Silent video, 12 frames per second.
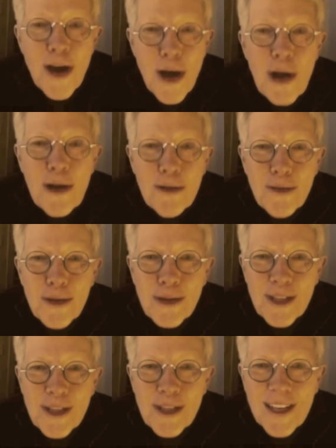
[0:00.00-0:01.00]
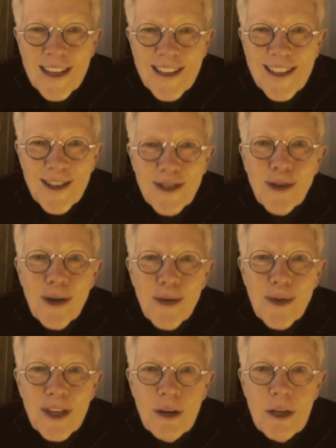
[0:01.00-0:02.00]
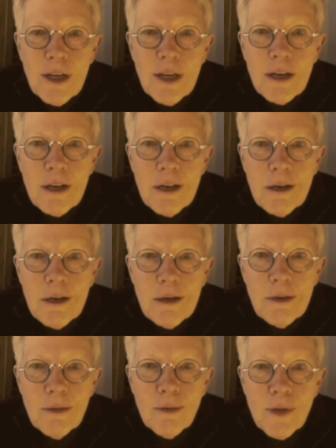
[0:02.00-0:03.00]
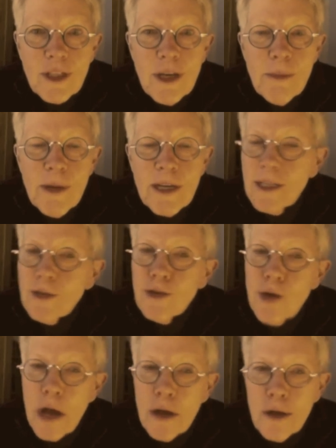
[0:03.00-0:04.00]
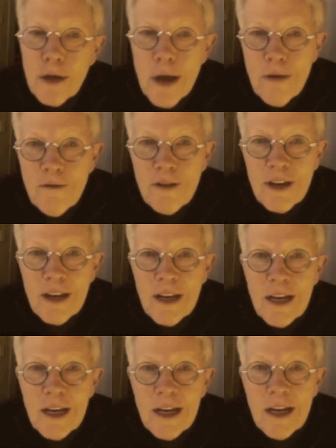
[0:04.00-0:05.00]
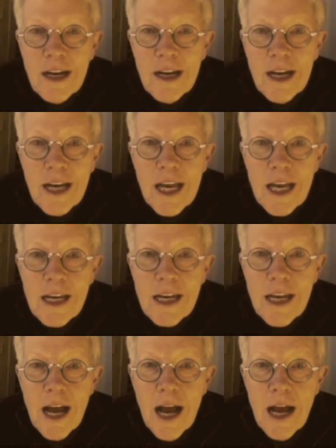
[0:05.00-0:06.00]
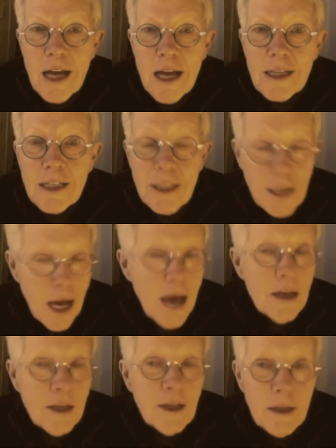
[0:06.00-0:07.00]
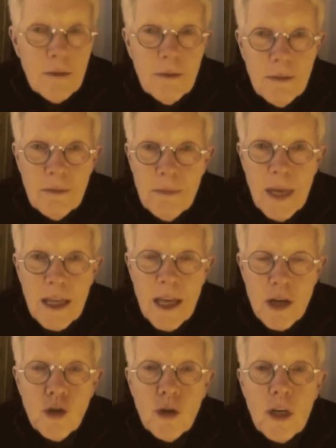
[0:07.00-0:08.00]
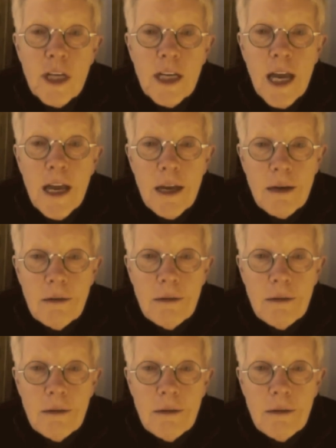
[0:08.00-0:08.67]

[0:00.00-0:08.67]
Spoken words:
all of those things that you struggle with in when somebody says you're not good enough. And I decided to make that journey again.